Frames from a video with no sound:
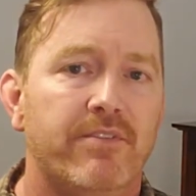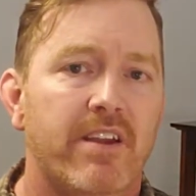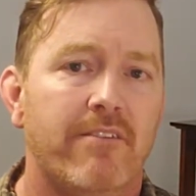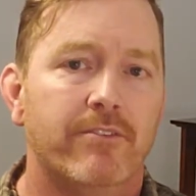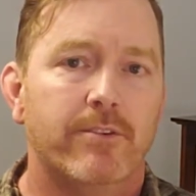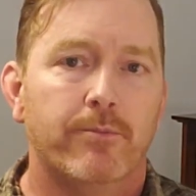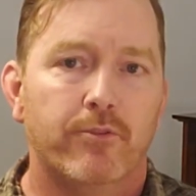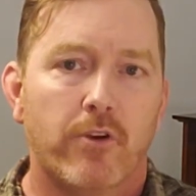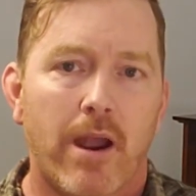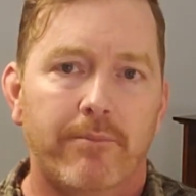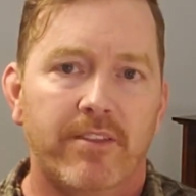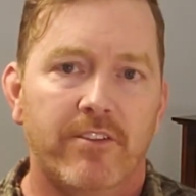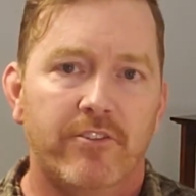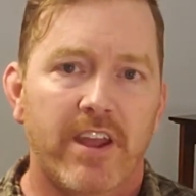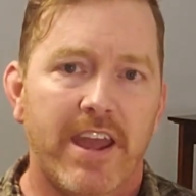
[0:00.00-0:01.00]
if you haven't subscribed
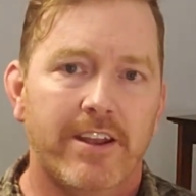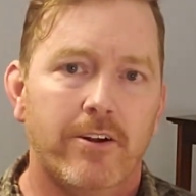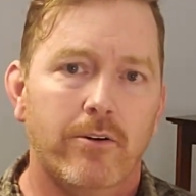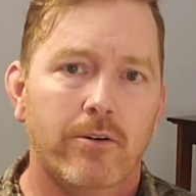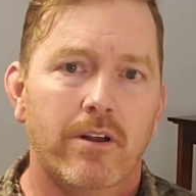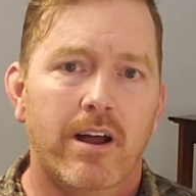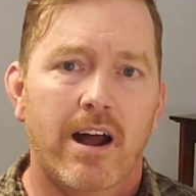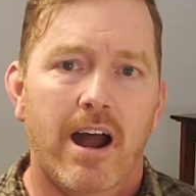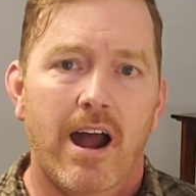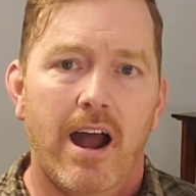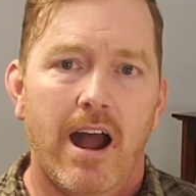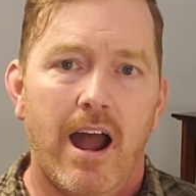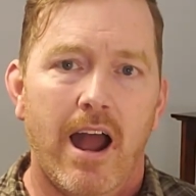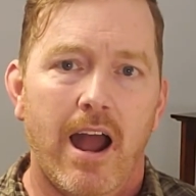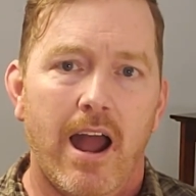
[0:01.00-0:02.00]
to the channel.
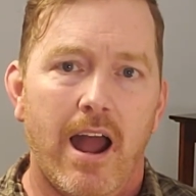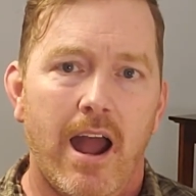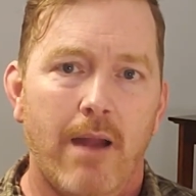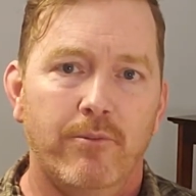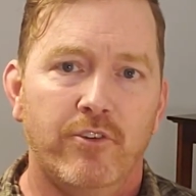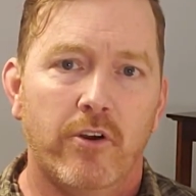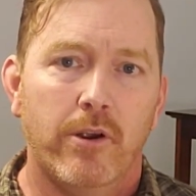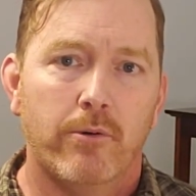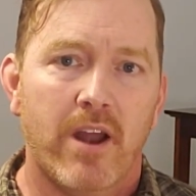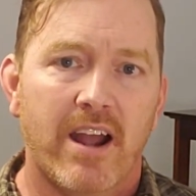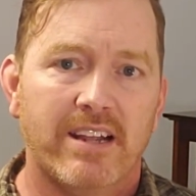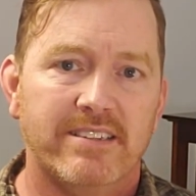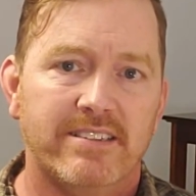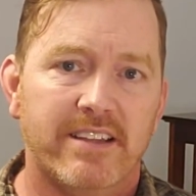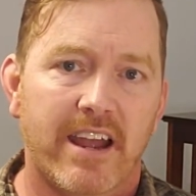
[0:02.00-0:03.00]
I'm Joey
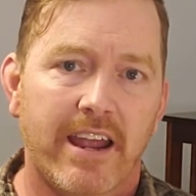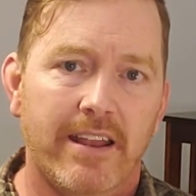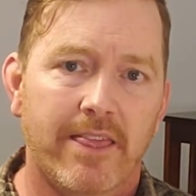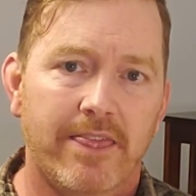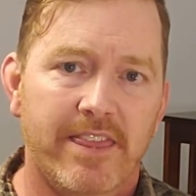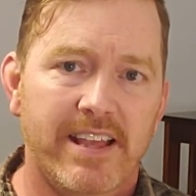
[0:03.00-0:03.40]
Rockenstein.